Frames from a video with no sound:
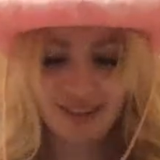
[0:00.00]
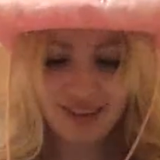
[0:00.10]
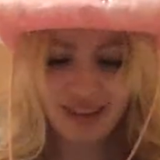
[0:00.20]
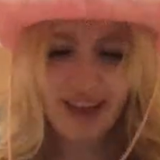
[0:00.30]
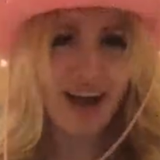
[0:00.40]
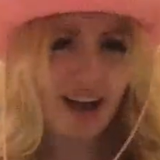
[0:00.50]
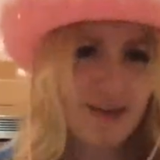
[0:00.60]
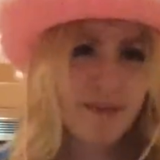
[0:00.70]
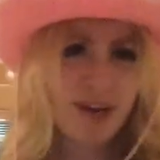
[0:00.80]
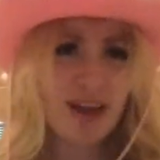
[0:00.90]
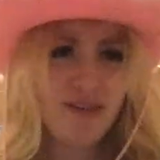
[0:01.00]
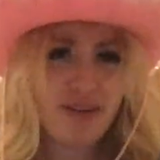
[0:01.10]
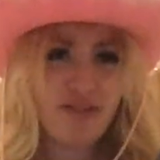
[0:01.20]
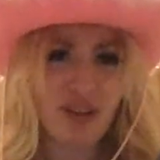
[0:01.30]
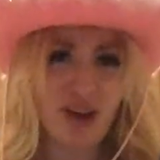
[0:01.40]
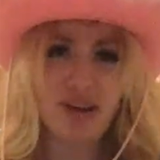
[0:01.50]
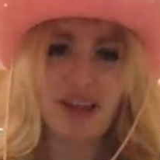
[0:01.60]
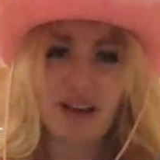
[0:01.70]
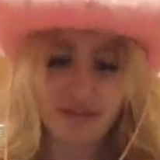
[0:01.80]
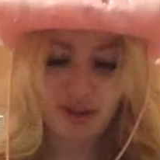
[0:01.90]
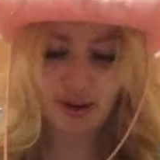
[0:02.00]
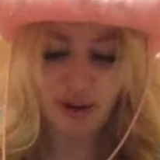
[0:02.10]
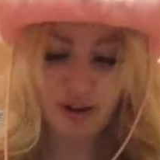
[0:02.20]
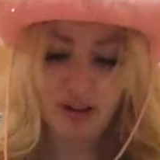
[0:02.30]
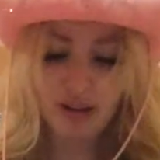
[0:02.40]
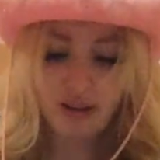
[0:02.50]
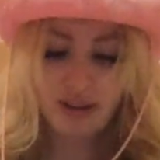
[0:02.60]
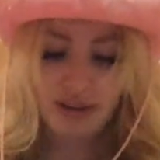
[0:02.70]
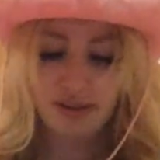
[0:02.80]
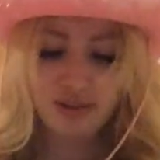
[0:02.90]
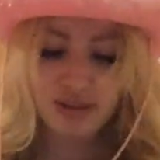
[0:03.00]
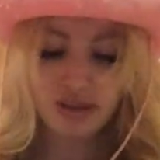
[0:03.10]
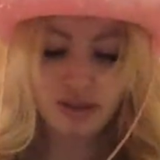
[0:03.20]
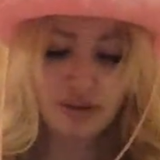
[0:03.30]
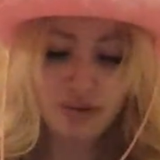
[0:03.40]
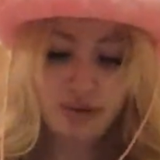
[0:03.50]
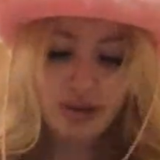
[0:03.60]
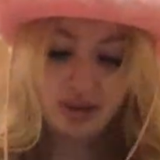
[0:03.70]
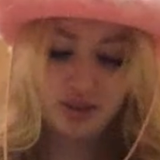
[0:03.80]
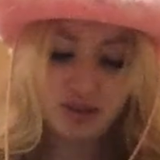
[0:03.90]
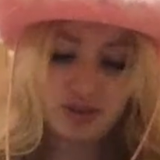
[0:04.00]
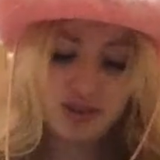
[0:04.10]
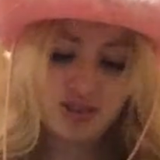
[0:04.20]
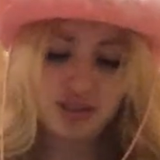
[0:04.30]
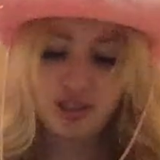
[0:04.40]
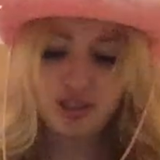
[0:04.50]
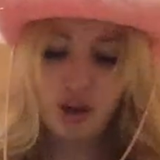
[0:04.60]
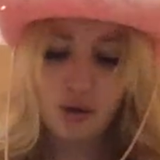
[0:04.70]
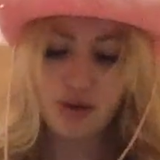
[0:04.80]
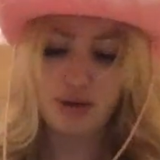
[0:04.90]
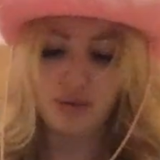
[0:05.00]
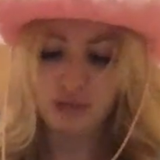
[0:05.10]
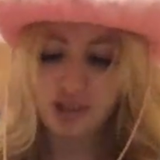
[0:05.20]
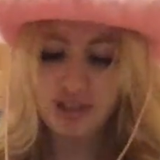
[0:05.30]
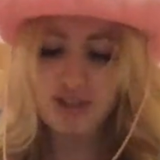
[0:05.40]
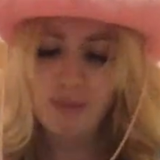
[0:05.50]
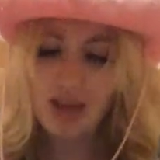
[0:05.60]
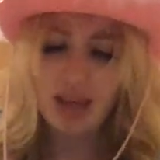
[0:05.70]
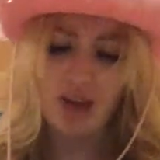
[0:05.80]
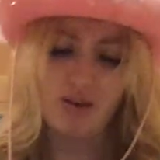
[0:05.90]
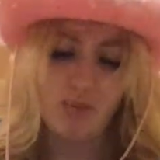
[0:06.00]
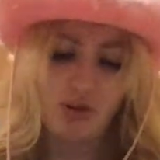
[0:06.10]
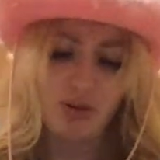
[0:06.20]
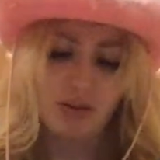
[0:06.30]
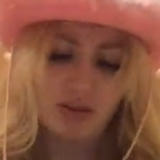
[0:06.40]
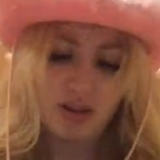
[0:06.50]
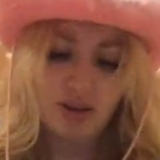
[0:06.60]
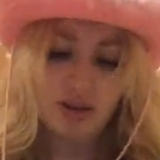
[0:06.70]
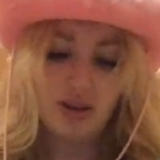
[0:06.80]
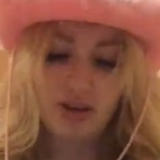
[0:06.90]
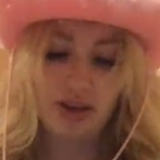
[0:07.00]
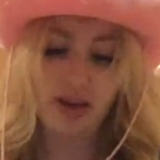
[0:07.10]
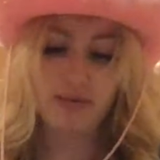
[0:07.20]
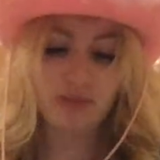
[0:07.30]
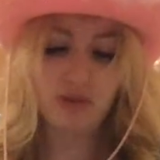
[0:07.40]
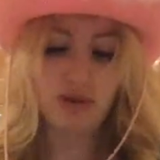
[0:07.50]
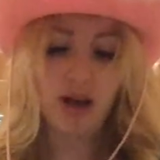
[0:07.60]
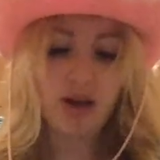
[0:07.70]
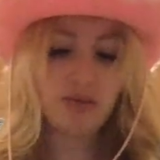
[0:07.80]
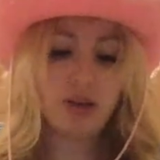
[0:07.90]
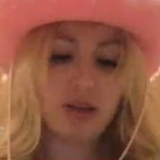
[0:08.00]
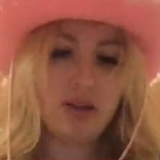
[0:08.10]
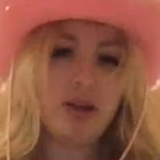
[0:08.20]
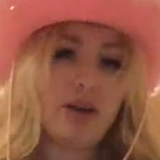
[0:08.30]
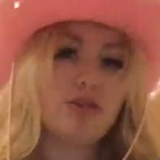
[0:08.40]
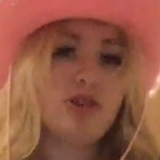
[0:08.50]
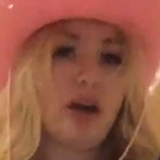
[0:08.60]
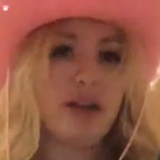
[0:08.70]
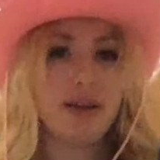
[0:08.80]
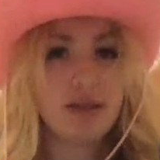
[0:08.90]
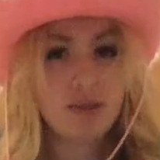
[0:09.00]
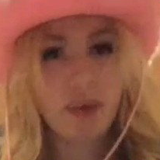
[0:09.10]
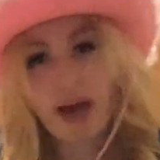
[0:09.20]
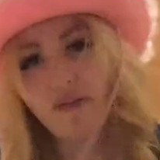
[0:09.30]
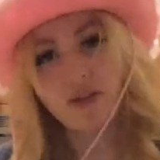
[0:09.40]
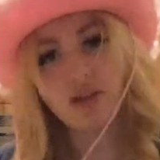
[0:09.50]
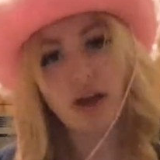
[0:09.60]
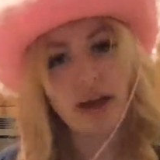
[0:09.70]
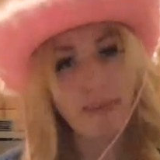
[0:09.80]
Like I might even vlog that for y'all. So just to show you, just to be accountable. Okay, so now we're gonna try this. We have to try it.